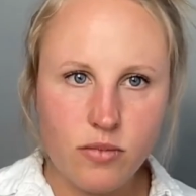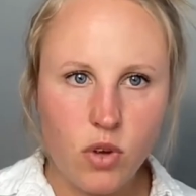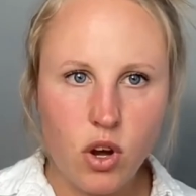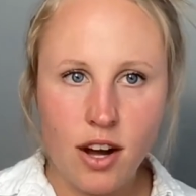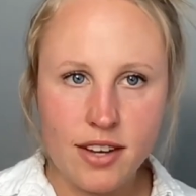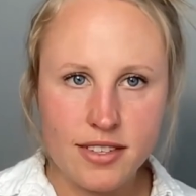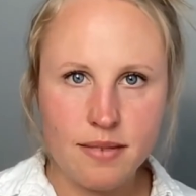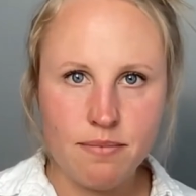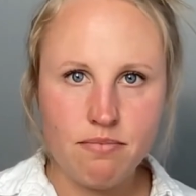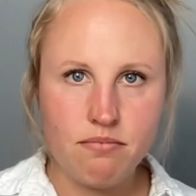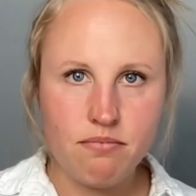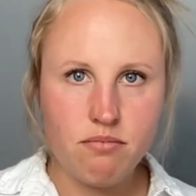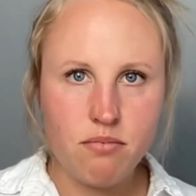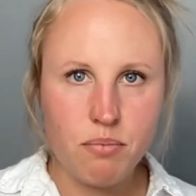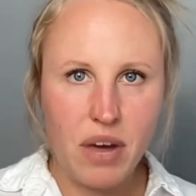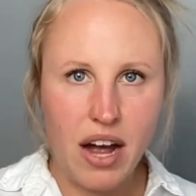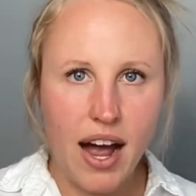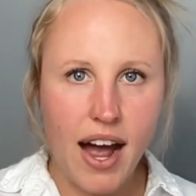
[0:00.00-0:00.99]
awesome.
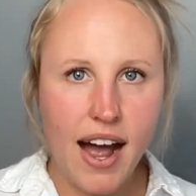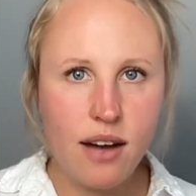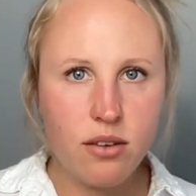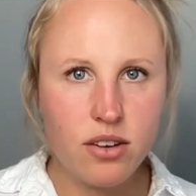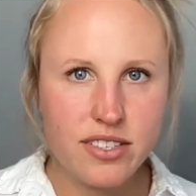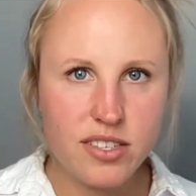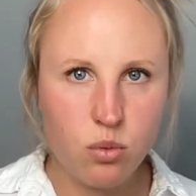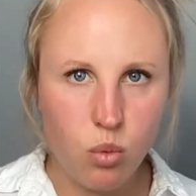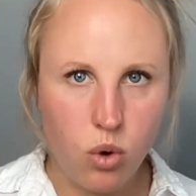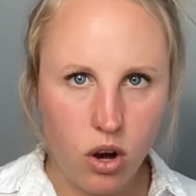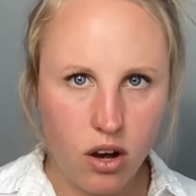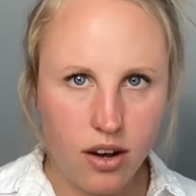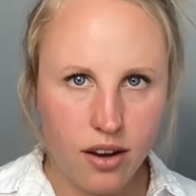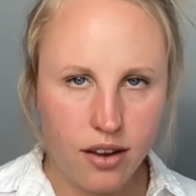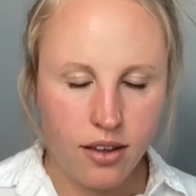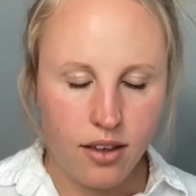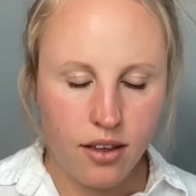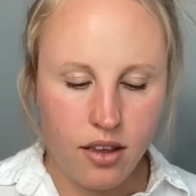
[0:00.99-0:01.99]
But how does it
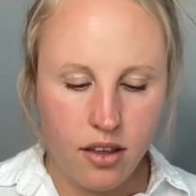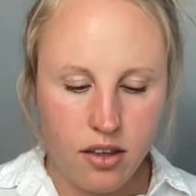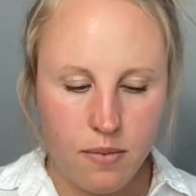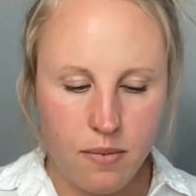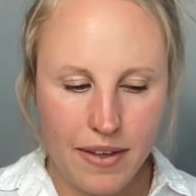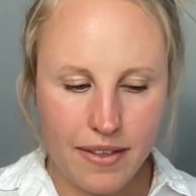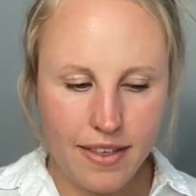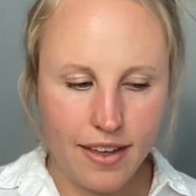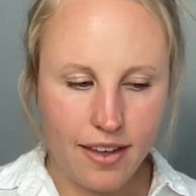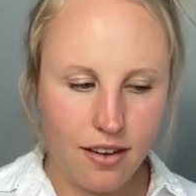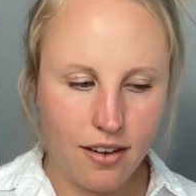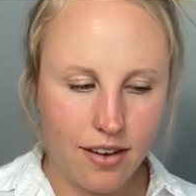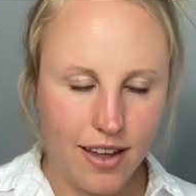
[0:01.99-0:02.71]
work? You may think,